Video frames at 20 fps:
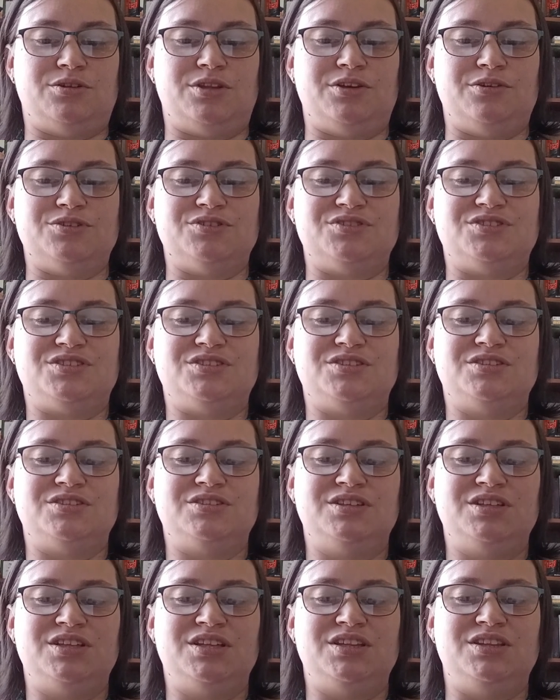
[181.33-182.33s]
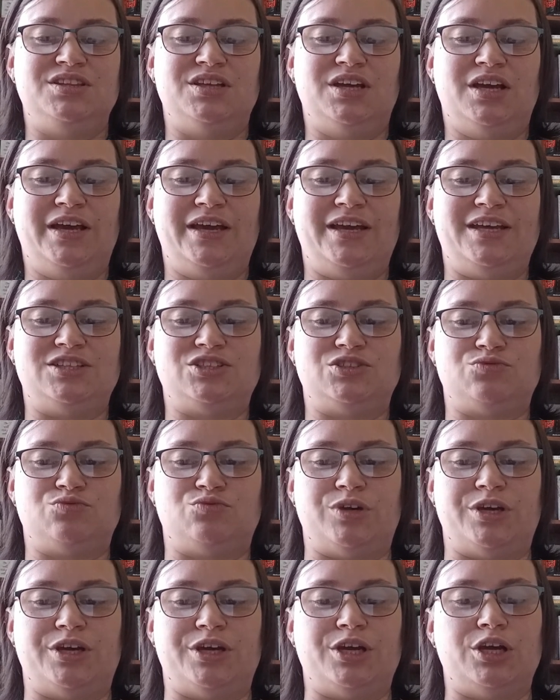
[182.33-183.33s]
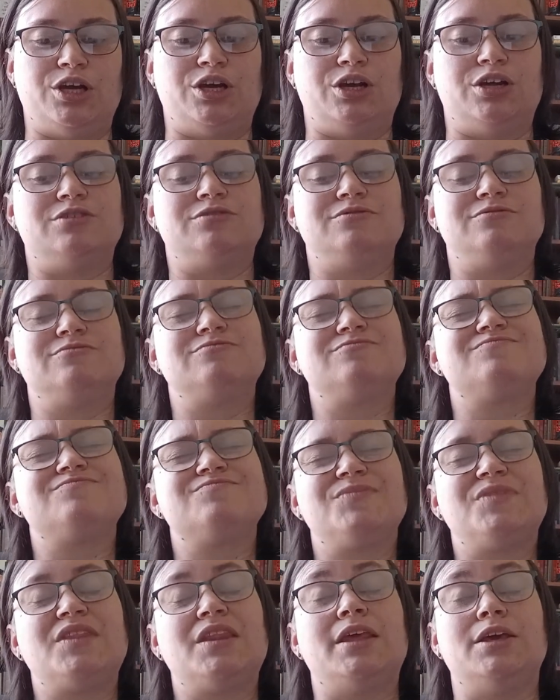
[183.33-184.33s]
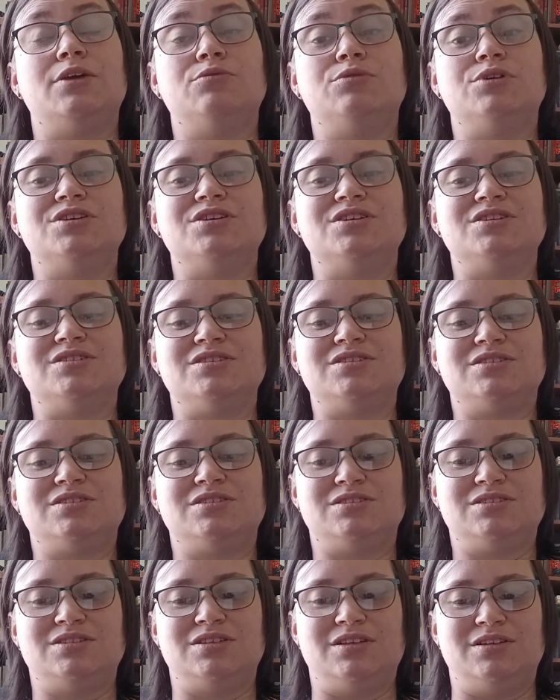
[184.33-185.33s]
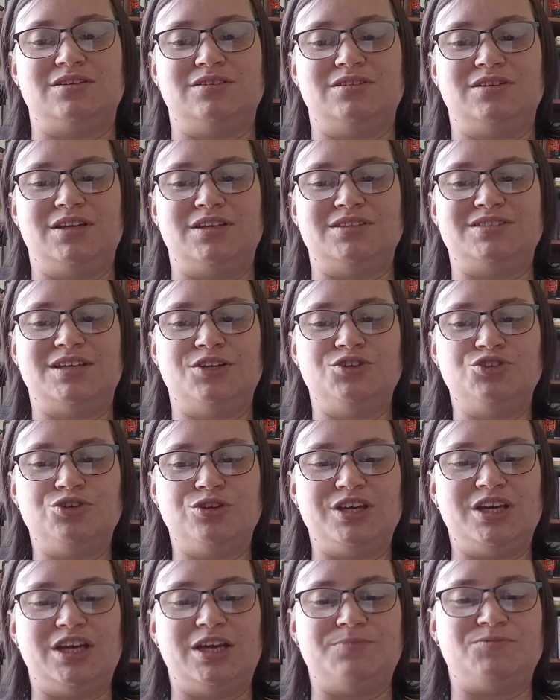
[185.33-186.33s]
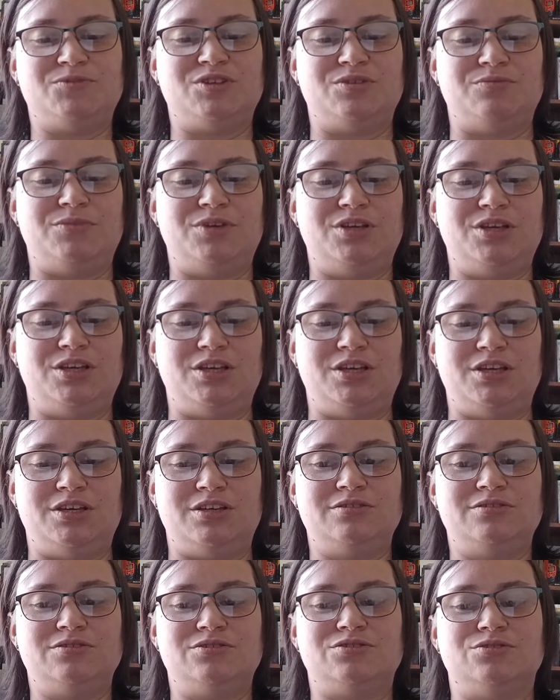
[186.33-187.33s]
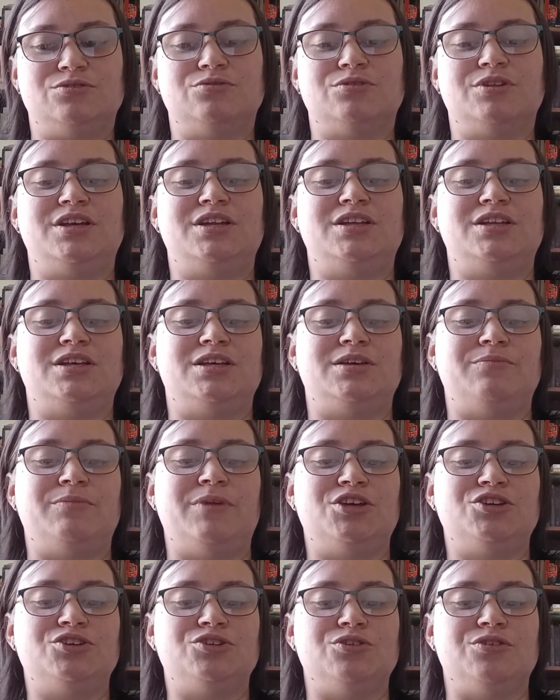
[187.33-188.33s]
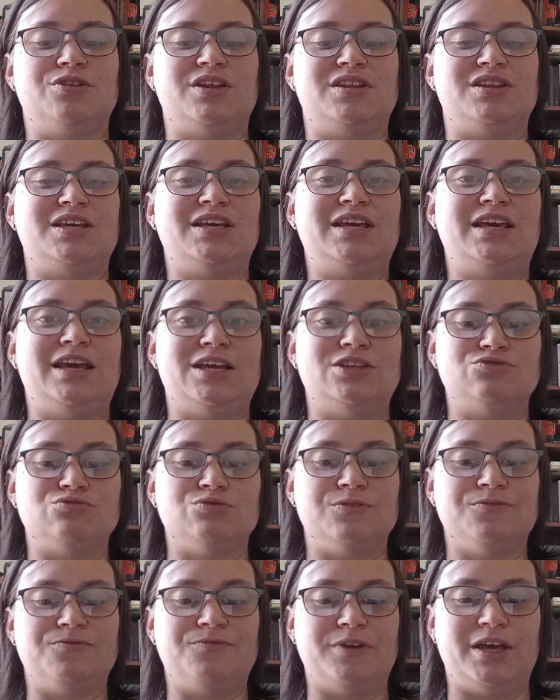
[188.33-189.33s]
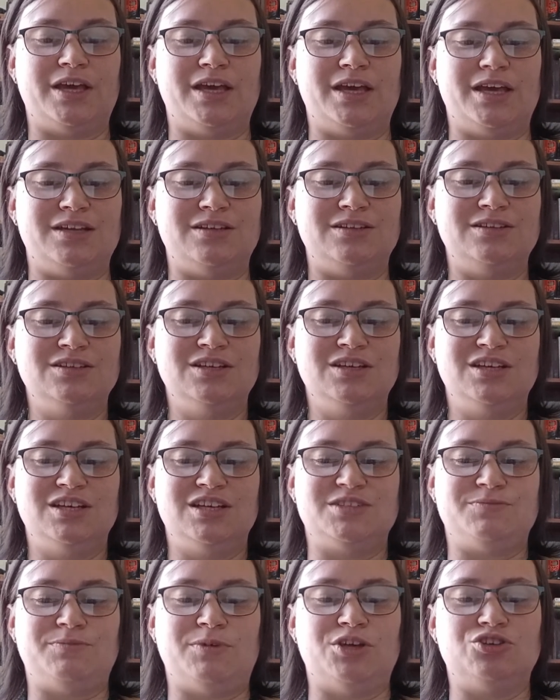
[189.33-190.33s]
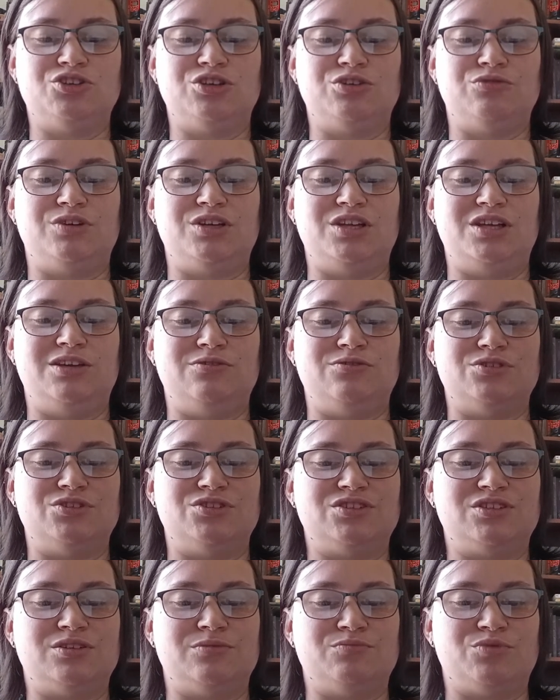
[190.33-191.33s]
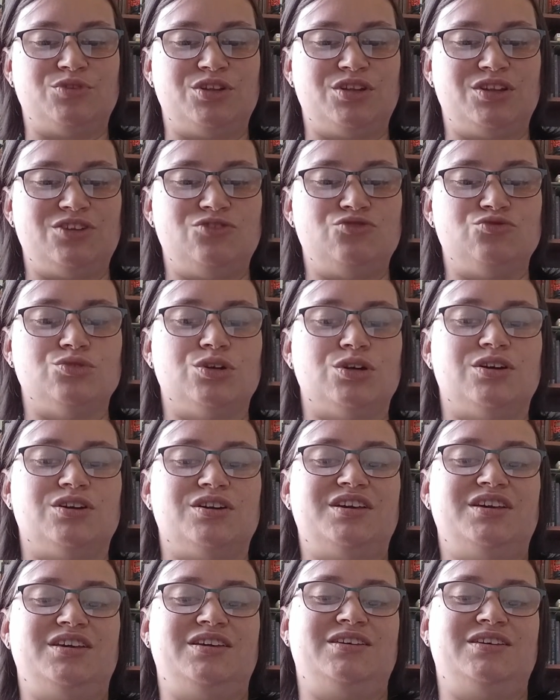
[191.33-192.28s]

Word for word: there's nights where it was essentially up to me solely to make sure that the kids were fed, especially when he was completely drunk.